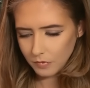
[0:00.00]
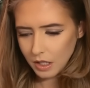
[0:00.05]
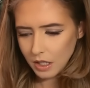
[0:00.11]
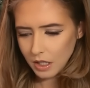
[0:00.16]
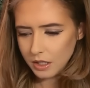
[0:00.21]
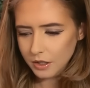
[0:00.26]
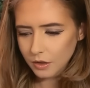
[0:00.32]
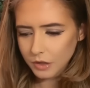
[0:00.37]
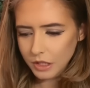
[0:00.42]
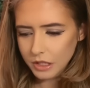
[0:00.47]

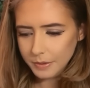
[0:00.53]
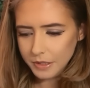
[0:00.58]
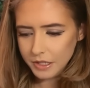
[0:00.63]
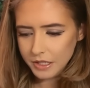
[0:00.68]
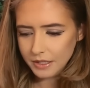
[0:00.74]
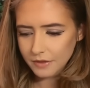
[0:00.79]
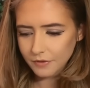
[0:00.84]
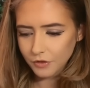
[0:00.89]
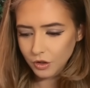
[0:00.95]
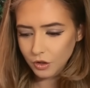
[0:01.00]
So this
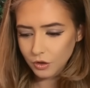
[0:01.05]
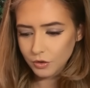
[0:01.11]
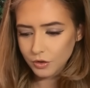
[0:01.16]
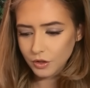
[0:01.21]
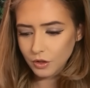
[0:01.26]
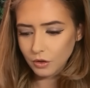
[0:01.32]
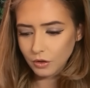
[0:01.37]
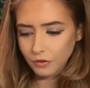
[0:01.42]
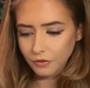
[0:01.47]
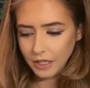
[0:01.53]
person views
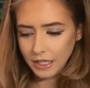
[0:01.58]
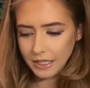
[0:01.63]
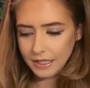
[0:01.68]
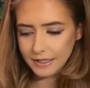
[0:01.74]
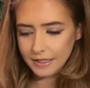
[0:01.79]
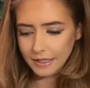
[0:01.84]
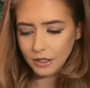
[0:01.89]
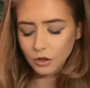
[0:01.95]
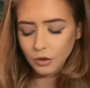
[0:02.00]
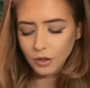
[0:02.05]
or
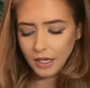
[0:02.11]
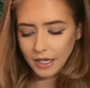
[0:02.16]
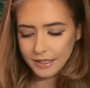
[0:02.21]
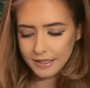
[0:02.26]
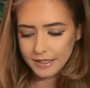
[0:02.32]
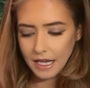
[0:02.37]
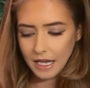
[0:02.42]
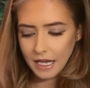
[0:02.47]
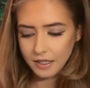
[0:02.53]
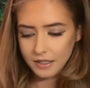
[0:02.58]
feels like you
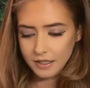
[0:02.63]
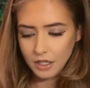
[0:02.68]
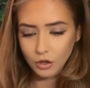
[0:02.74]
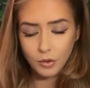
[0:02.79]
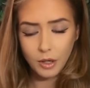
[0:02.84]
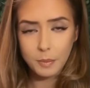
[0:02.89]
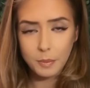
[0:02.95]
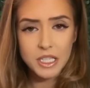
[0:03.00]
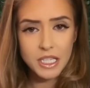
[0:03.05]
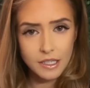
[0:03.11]
guys had a
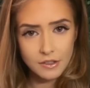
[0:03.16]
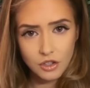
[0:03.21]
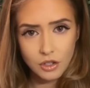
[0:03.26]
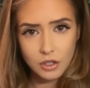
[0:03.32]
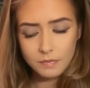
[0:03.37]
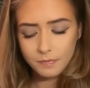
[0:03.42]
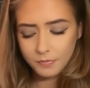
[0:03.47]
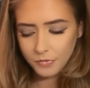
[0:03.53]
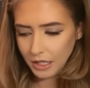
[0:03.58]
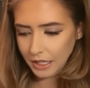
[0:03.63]
great
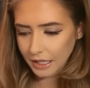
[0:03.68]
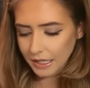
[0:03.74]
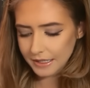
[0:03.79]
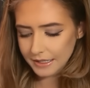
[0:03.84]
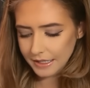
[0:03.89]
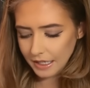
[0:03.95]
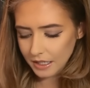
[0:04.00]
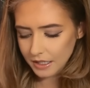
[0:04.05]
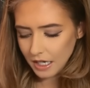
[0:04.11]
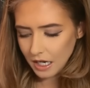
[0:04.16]
potential, like I
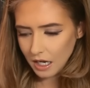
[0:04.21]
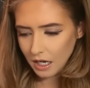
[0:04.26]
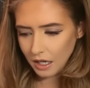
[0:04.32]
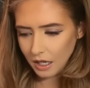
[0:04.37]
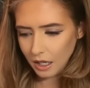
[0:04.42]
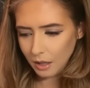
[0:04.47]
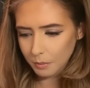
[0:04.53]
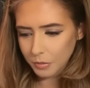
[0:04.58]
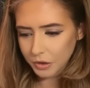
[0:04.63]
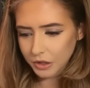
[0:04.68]
said,
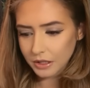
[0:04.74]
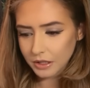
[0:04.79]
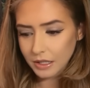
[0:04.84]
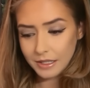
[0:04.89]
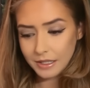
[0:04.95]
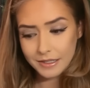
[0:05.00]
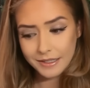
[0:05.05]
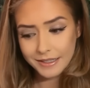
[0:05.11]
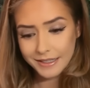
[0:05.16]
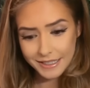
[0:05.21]
but that
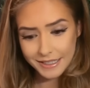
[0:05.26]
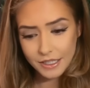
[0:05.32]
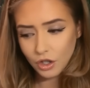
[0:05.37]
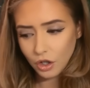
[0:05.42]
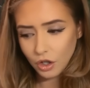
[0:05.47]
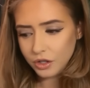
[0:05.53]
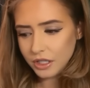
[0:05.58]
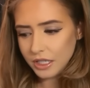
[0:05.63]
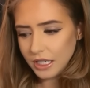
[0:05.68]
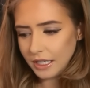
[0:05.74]
they did
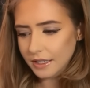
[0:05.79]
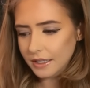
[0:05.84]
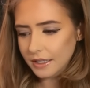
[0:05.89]
not take